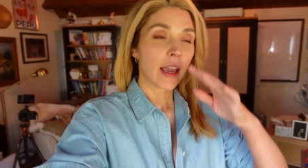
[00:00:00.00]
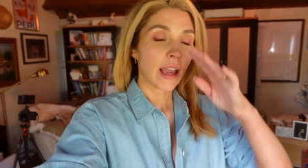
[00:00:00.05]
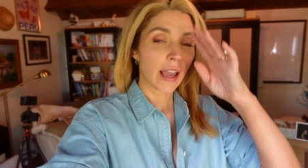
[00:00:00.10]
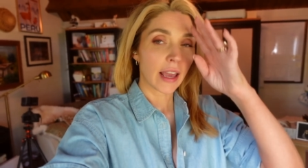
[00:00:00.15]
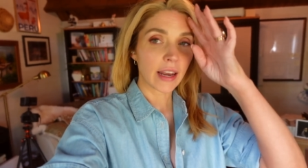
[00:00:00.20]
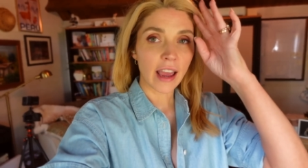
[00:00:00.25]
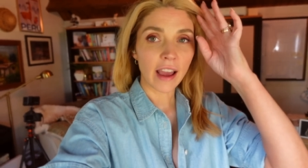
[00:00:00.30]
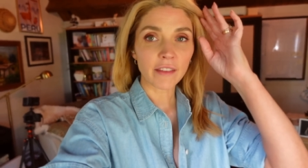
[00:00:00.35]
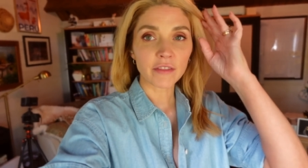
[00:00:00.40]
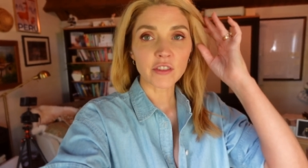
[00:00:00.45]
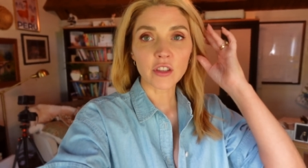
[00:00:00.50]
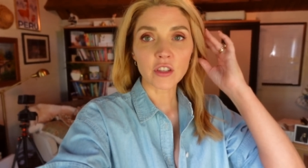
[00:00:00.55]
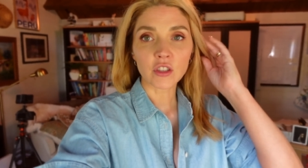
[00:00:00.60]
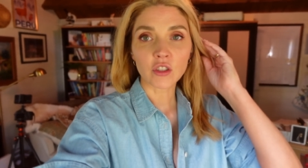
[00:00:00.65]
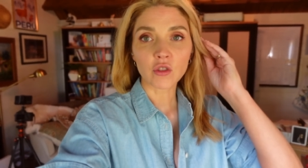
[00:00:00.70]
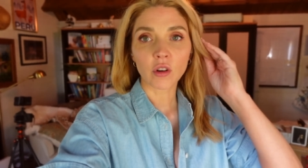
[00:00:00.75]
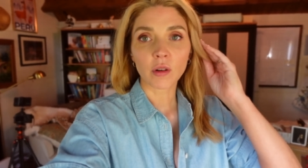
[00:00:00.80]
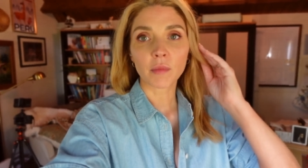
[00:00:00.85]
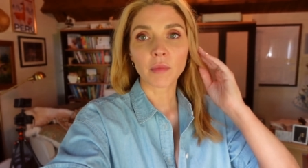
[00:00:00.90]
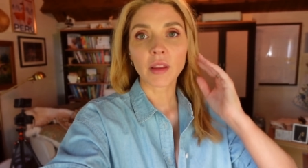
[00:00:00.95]
and after the
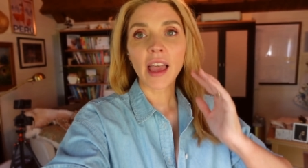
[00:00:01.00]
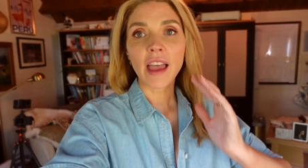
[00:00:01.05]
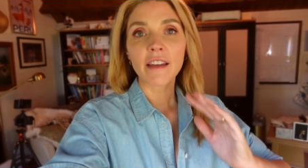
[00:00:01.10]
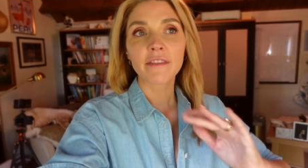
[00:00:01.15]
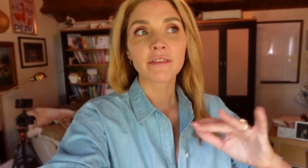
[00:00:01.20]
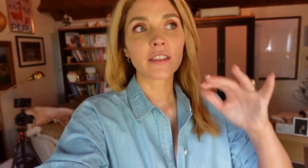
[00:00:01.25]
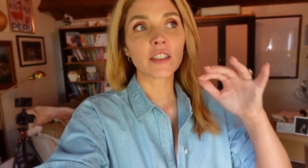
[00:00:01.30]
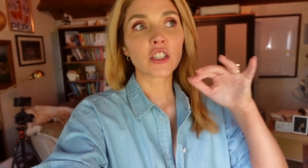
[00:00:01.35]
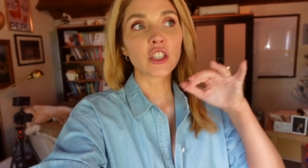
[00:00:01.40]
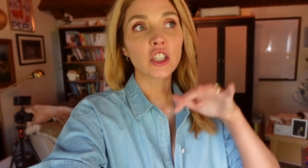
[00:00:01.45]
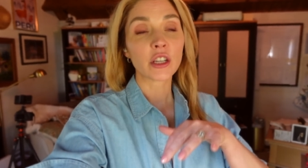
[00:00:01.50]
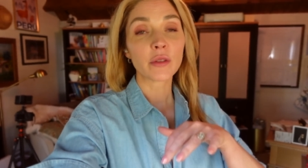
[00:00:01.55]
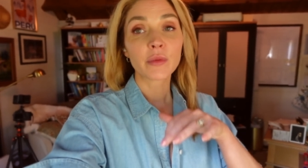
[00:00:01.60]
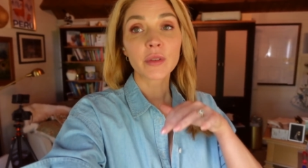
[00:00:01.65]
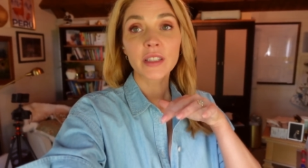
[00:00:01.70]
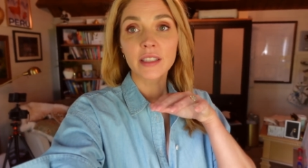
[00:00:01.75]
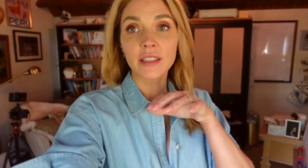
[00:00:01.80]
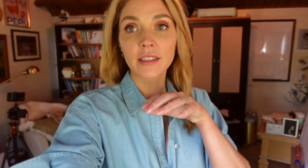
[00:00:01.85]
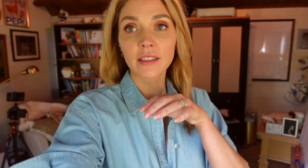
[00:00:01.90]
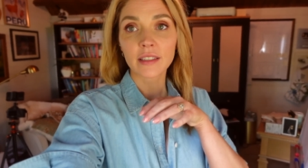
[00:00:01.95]
storm left she
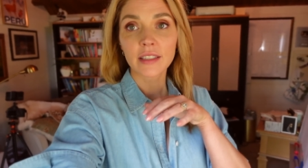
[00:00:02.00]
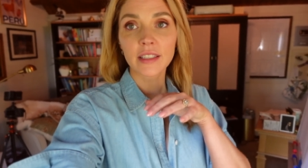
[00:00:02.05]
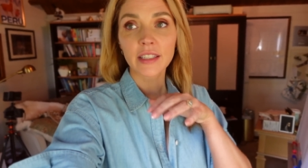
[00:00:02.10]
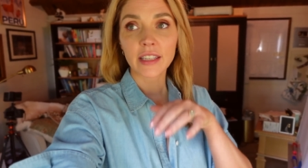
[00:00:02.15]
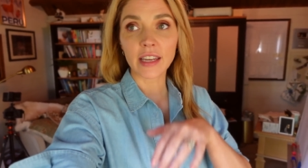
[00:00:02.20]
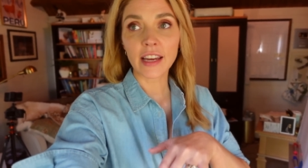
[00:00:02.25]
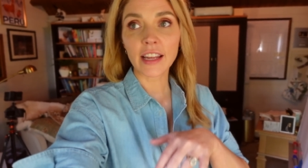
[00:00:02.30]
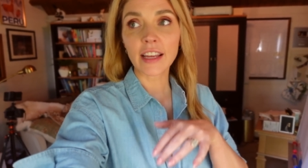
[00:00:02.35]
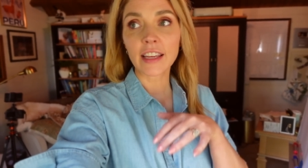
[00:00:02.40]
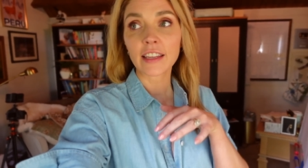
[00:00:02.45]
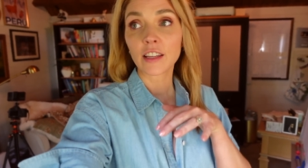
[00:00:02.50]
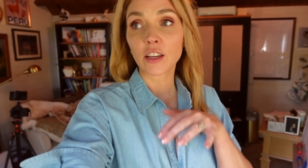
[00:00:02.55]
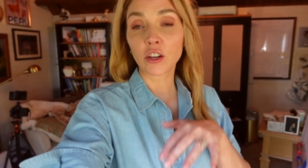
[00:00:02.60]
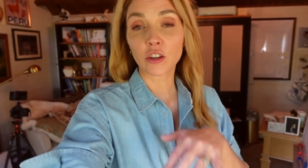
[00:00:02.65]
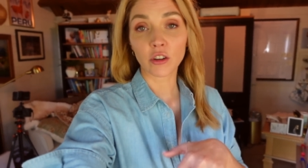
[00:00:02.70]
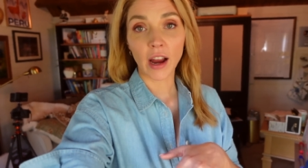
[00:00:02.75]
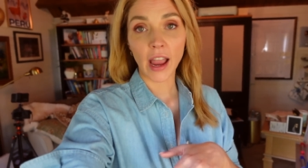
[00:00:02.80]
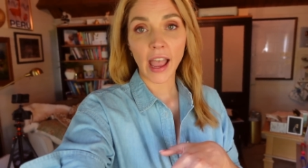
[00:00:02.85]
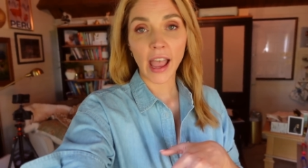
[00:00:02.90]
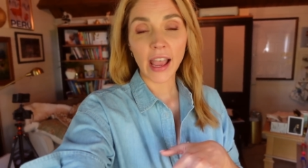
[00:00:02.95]
was sitting in the
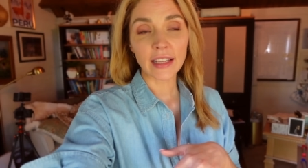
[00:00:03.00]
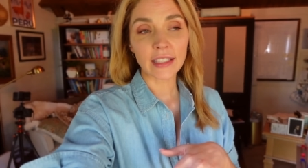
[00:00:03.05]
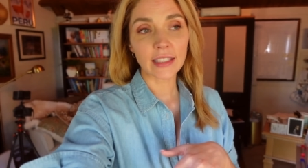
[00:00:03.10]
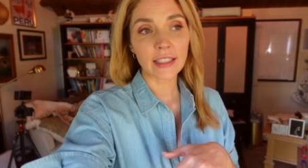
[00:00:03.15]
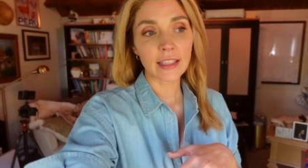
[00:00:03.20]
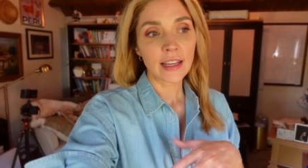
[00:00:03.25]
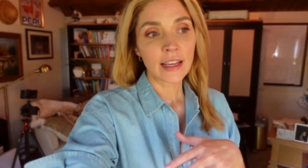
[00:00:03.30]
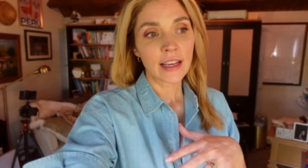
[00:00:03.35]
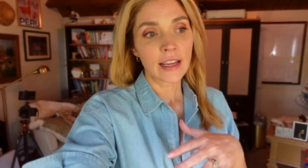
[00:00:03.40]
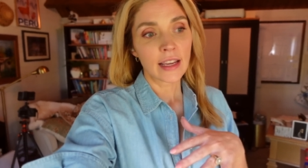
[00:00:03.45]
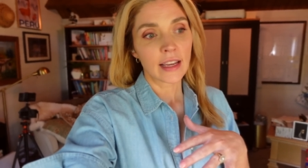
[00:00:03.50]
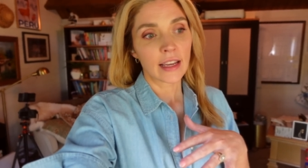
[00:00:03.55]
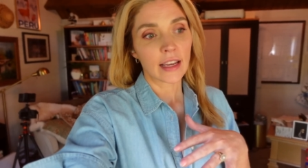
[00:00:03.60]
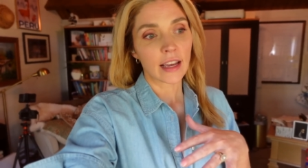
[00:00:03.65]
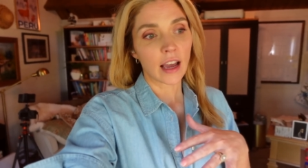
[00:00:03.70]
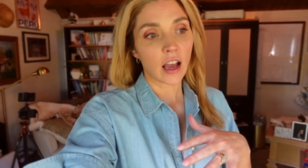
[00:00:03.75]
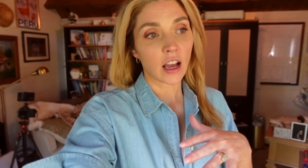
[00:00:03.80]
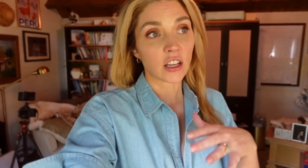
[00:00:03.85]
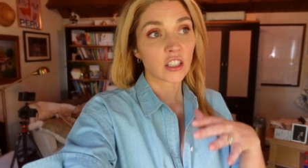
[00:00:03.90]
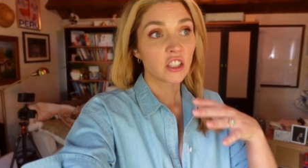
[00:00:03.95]
grass
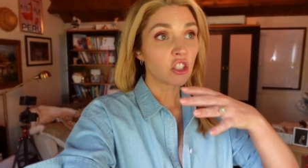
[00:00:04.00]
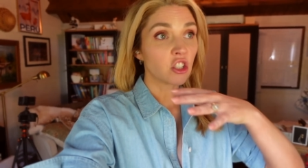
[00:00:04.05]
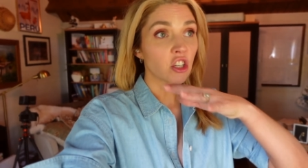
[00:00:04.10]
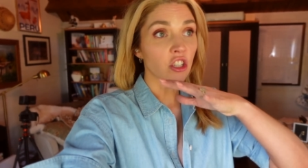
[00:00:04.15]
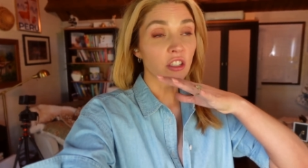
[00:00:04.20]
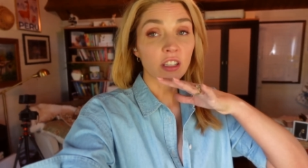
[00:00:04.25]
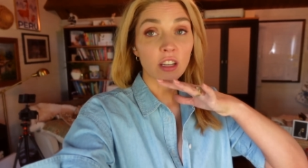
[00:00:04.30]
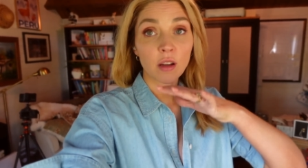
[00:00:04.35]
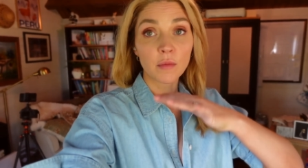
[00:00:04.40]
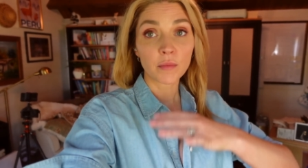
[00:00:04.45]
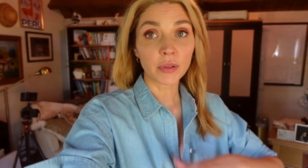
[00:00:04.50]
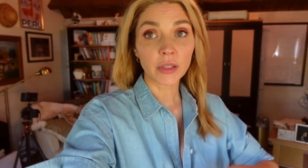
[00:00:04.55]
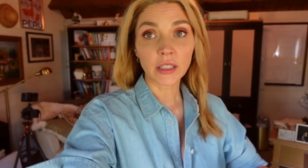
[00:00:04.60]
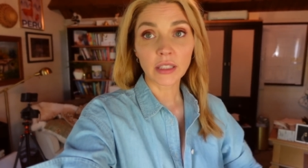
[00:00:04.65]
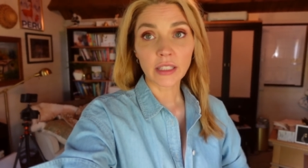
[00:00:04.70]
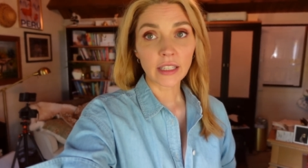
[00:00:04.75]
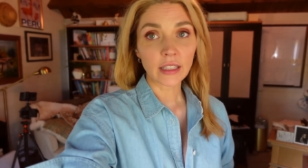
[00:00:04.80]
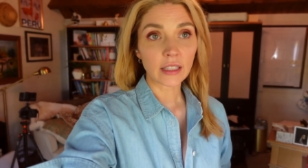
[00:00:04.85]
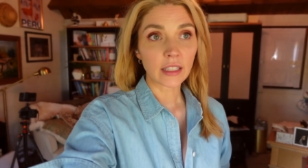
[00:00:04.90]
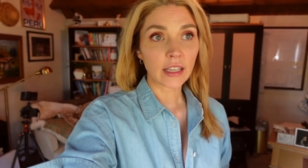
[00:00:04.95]
uh, just
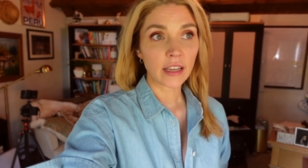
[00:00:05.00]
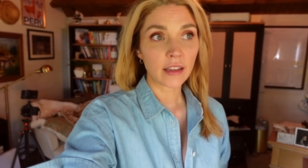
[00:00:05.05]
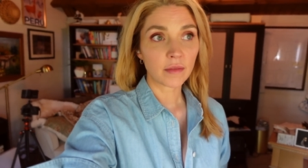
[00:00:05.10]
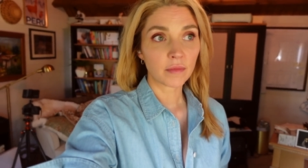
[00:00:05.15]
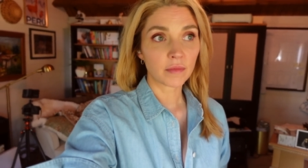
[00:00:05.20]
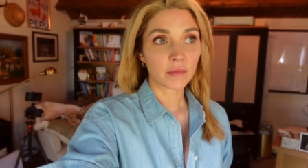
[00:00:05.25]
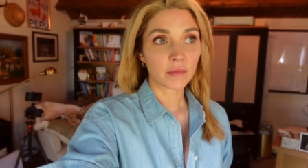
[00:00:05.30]
completely